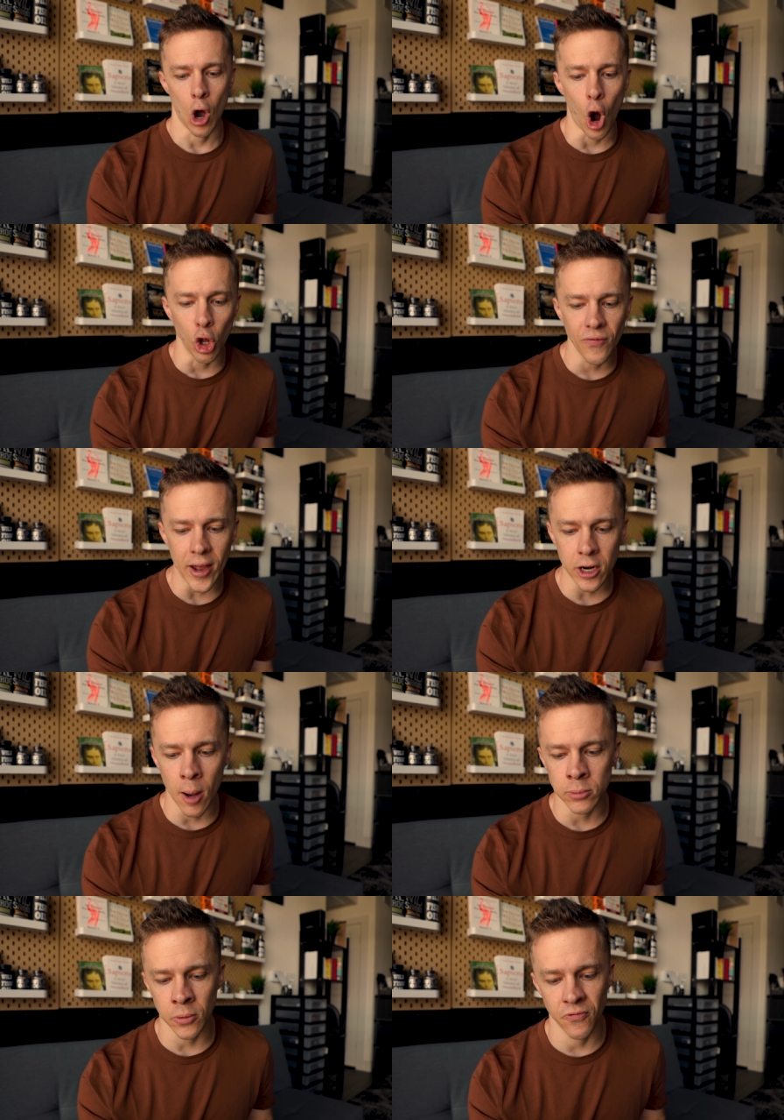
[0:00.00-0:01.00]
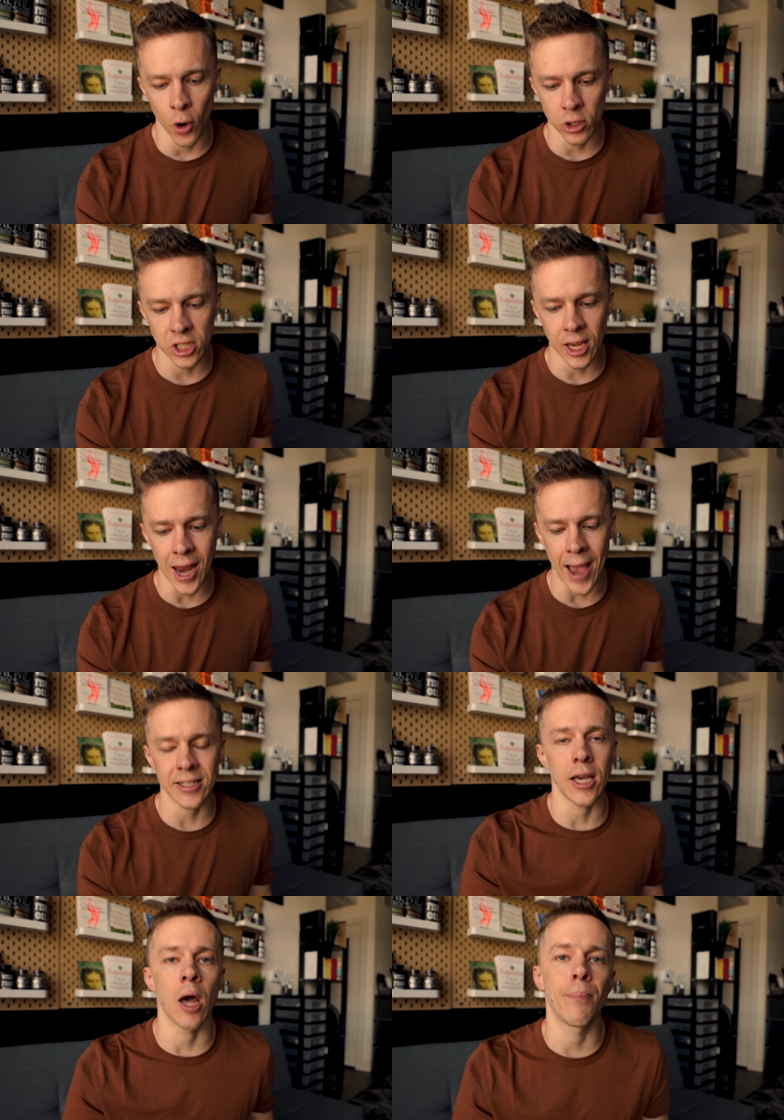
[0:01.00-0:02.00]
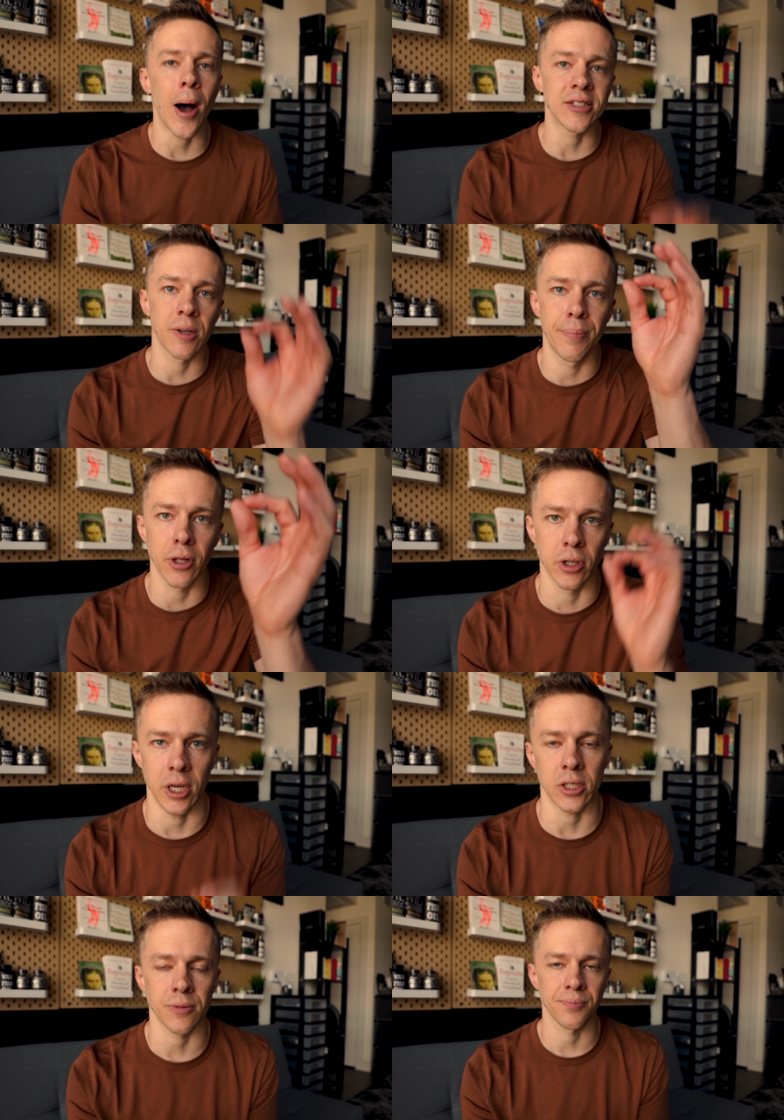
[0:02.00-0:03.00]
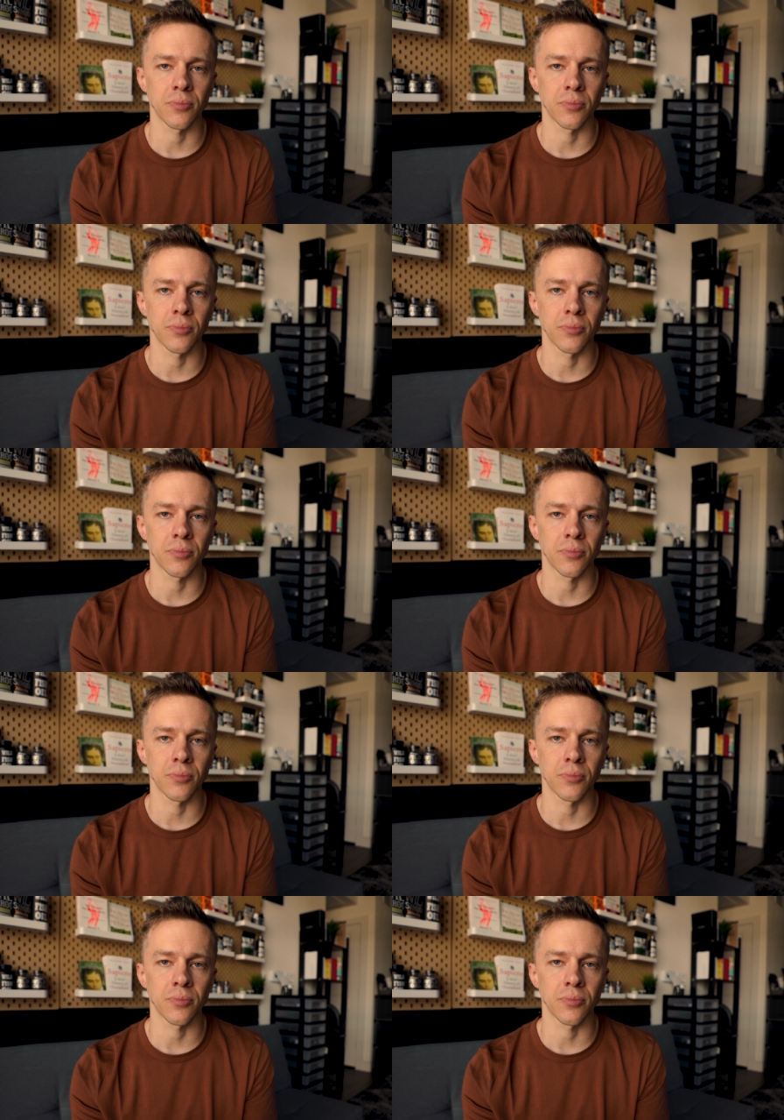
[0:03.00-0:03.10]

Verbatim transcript: All of that comes from focusing and acting on possibilities.